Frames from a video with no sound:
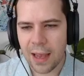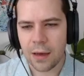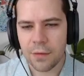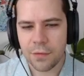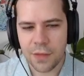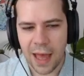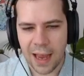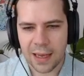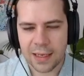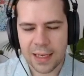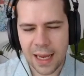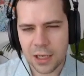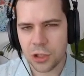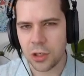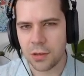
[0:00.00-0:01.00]
of that
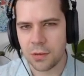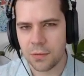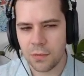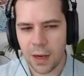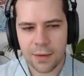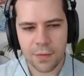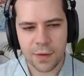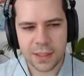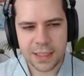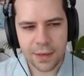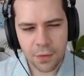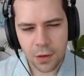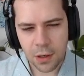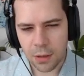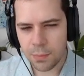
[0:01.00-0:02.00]
connection, right? If a
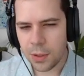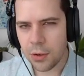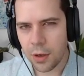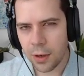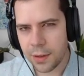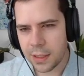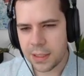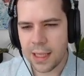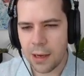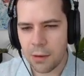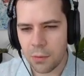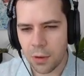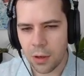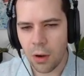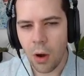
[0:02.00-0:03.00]
different computer on this
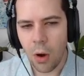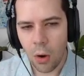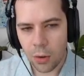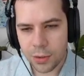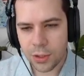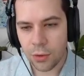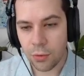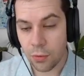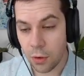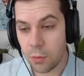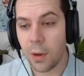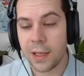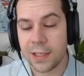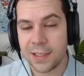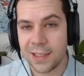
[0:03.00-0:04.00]
network also
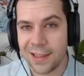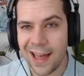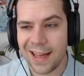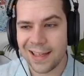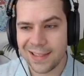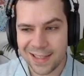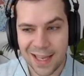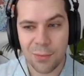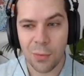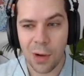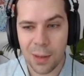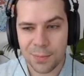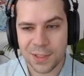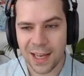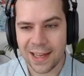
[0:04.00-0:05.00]
requested that same
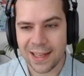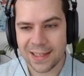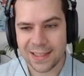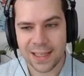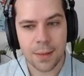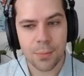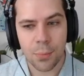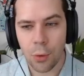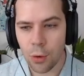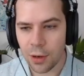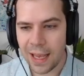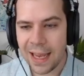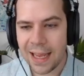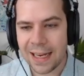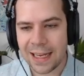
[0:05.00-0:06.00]
website, same port
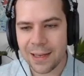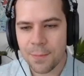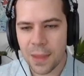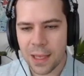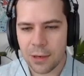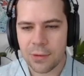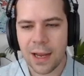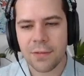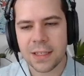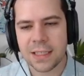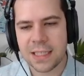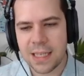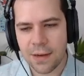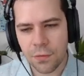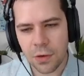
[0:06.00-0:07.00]
80, it would have a
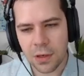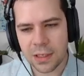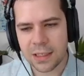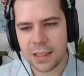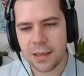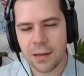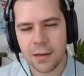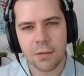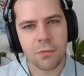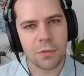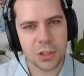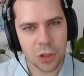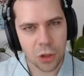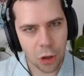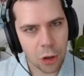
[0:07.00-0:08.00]
different
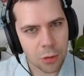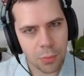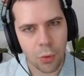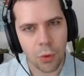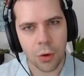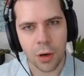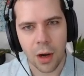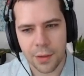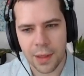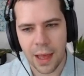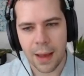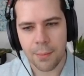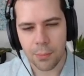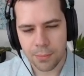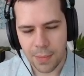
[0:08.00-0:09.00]
return port on
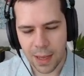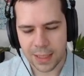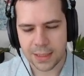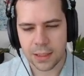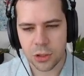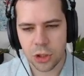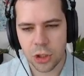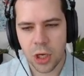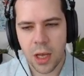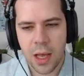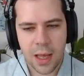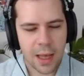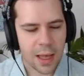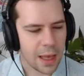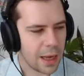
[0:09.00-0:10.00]
that message.
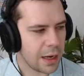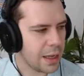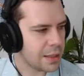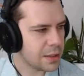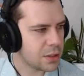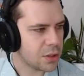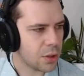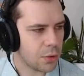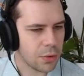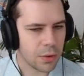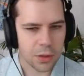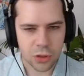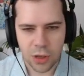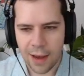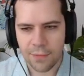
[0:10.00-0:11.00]
And so the
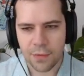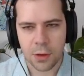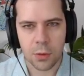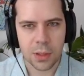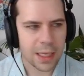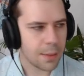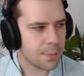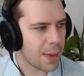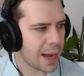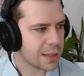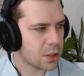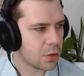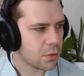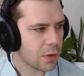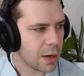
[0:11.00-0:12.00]
traffic would get back
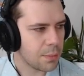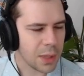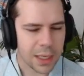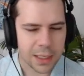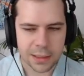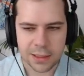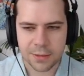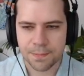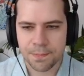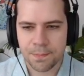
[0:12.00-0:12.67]
to the right place.